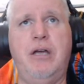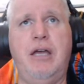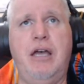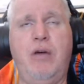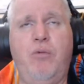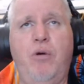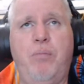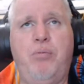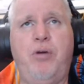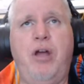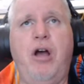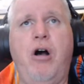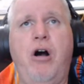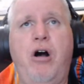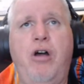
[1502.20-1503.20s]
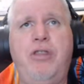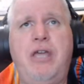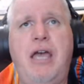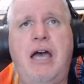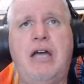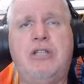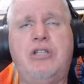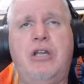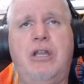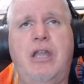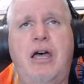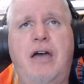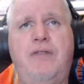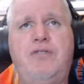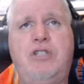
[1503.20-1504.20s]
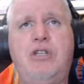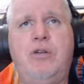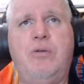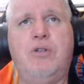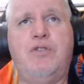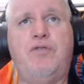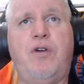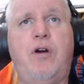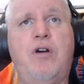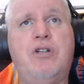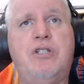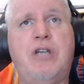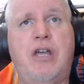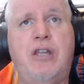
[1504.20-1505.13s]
And we'll bring all the action live to you as far as on